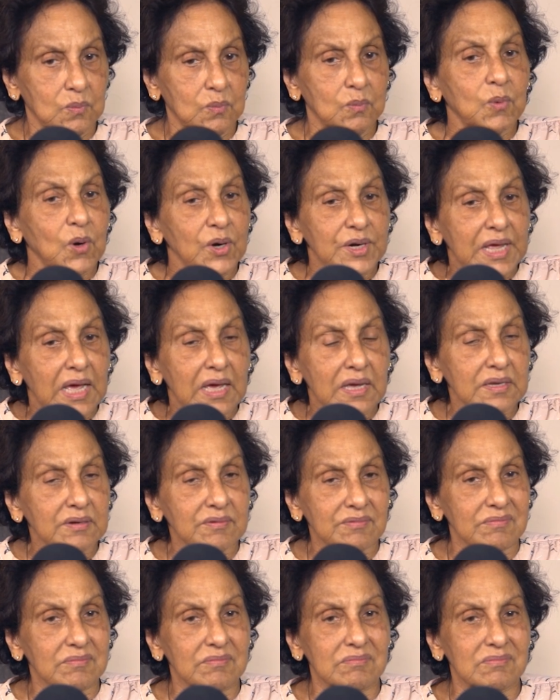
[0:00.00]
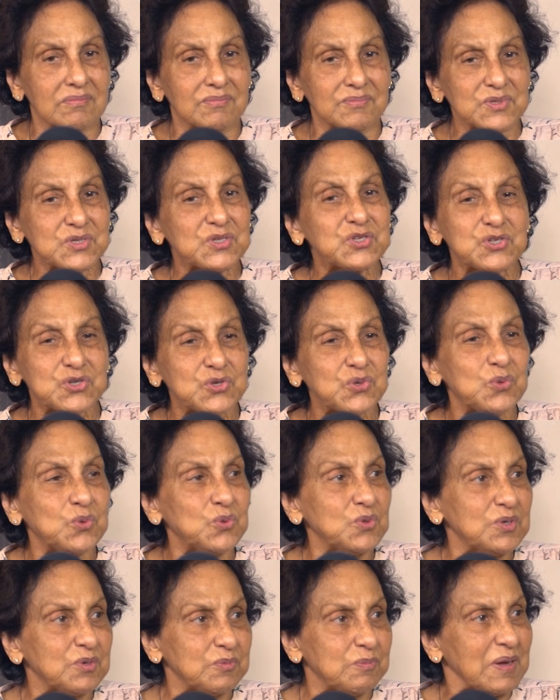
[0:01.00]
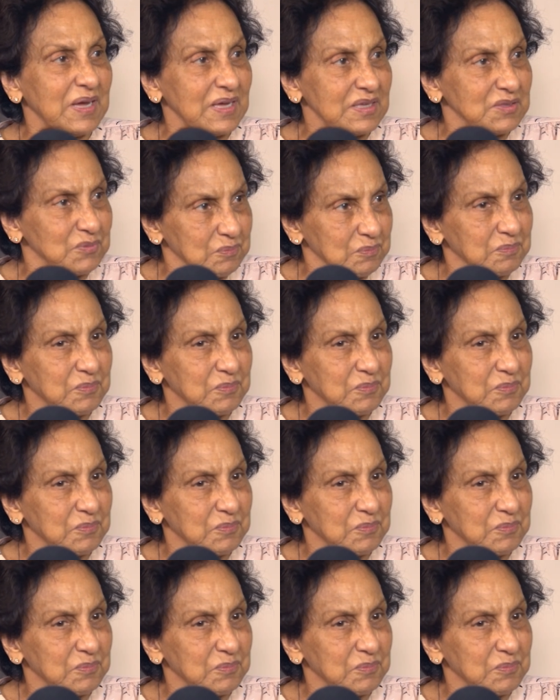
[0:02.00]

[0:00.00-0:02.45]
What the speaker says: what I was told by the